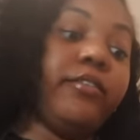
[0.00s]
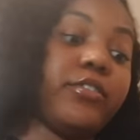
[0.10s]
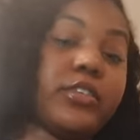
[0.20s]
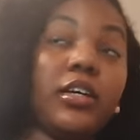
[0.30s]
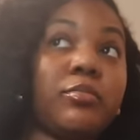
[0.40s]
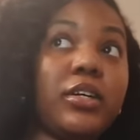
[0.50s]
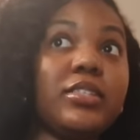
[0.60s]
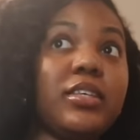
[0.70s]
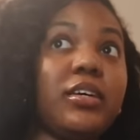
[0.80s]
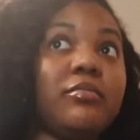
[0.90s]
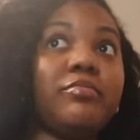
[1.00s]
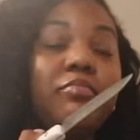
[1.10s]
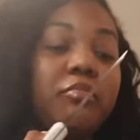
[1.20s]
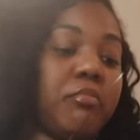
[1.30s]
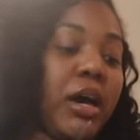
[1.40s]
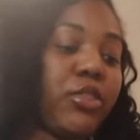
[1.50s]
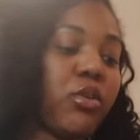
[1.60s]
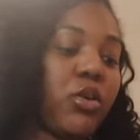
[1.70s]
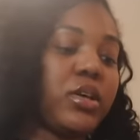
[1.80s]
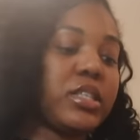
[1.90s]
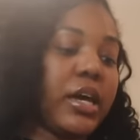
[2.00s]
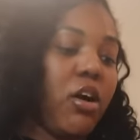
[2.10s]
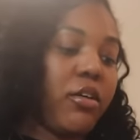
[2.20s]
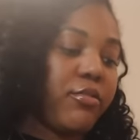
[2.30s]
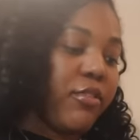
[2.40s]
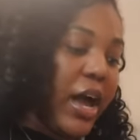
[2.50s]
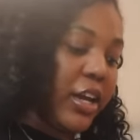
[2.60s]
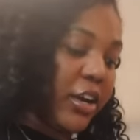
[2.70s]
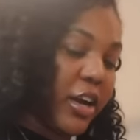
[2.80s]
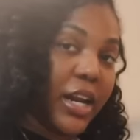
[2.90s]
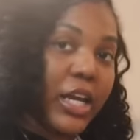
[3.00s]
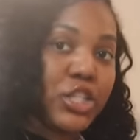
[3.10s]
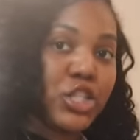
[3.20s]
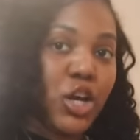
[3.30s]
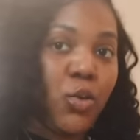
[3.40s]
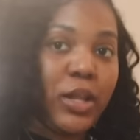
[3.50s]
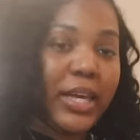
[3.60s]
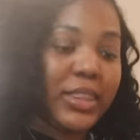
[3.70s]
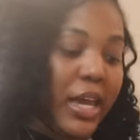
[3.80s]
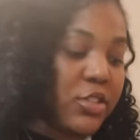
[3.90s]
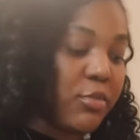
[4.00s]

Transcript: For some reason, my throat is on fire, and I don't like that.